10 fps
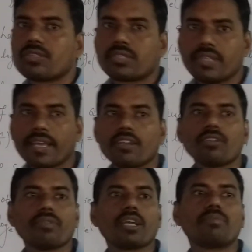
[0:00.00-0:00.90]
then
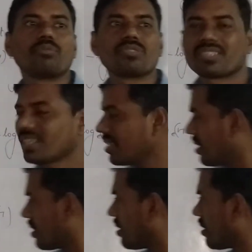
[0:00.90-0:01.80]
we have to
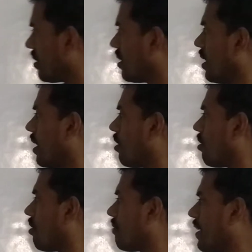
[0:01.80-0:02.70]
see the law of